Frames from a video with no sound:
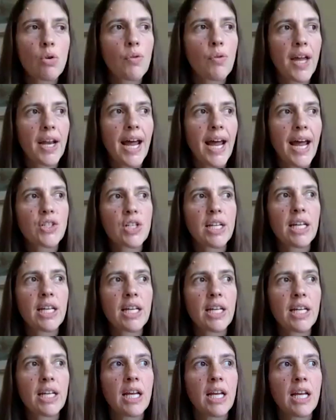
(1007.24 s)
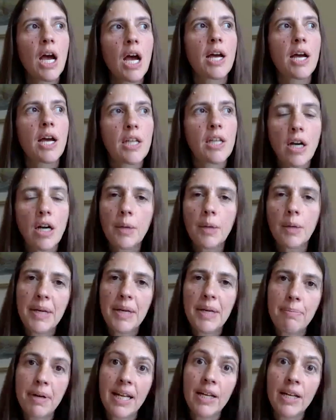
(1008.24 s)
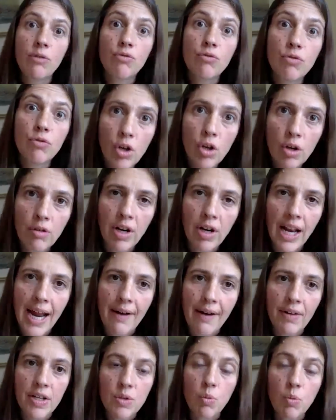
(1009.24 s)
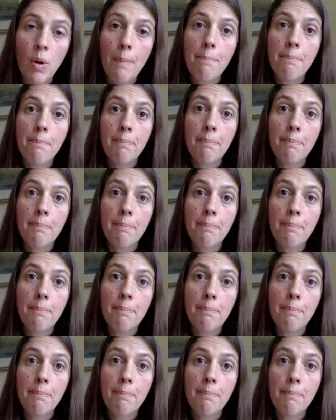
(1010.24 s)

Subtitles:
that actually younger people in rural areas were